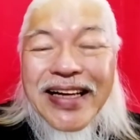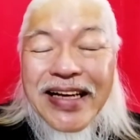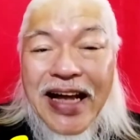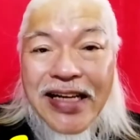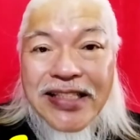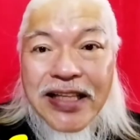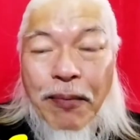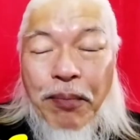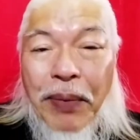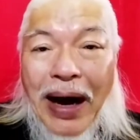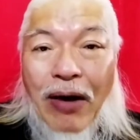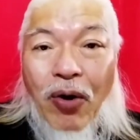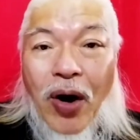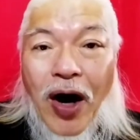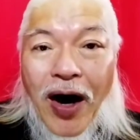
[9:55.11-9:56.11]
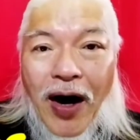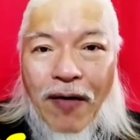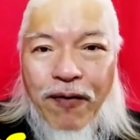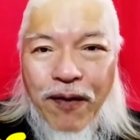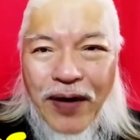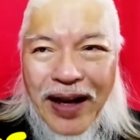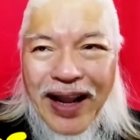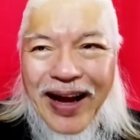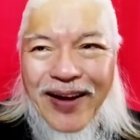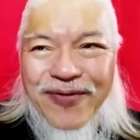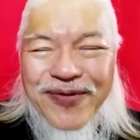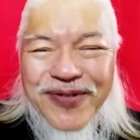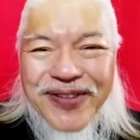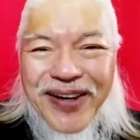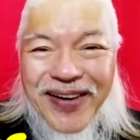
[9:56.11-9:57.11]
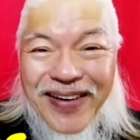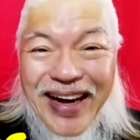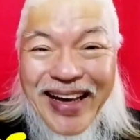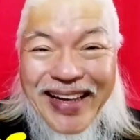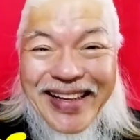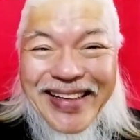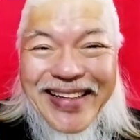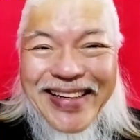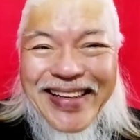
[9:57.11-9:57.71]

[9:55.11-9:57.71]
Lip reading: That's the power of love. Alright.